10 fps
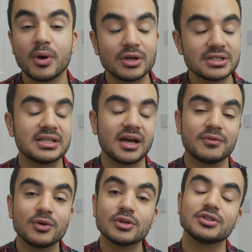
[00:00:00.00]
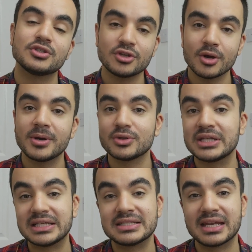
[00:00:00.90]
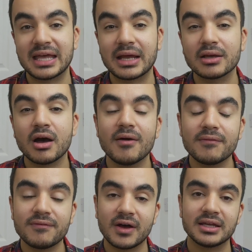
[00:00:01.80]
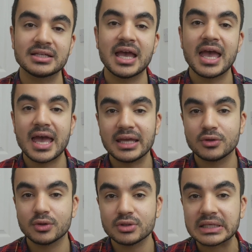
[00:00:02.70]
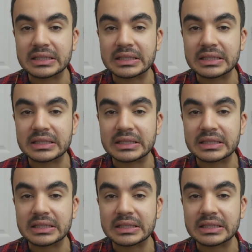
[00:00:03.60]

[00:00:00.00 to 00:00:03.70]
but honestly, I've looked so much on the internet and I can't find a good,